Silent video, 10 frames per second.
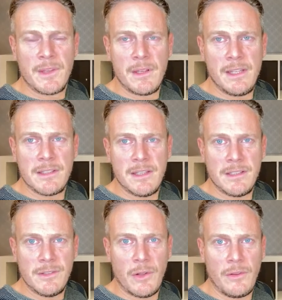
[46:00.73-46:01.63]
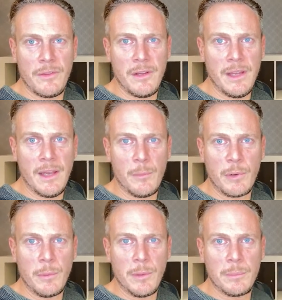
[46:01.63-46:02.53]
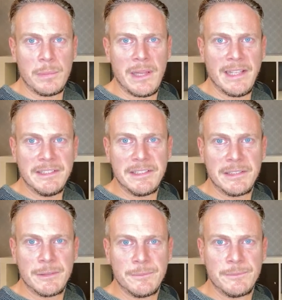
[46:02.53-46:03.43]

This is not the appropriate place.